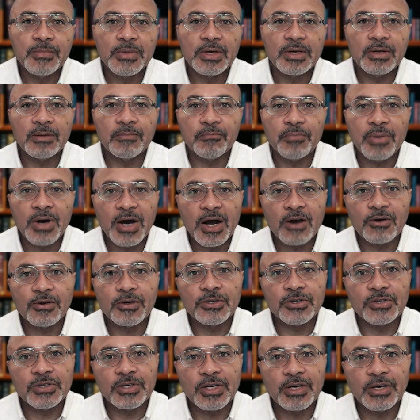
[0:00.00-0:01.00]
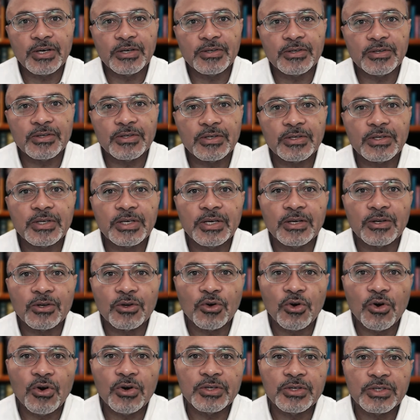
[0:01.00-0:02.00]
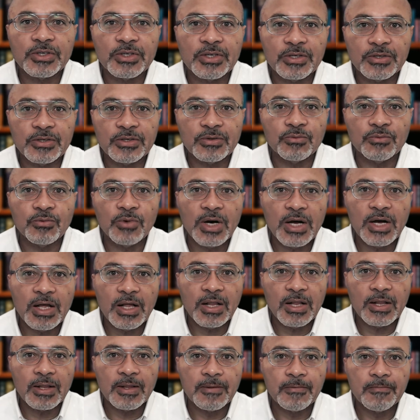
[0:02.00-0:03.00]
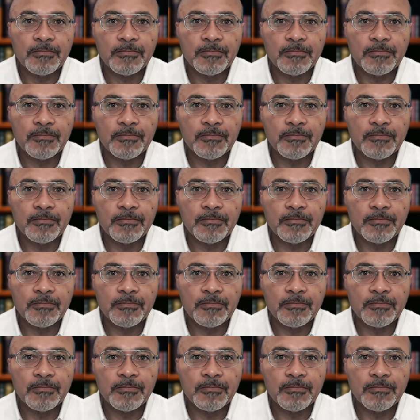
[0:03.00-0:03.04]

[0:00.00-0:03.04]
and parasites can cause it as well.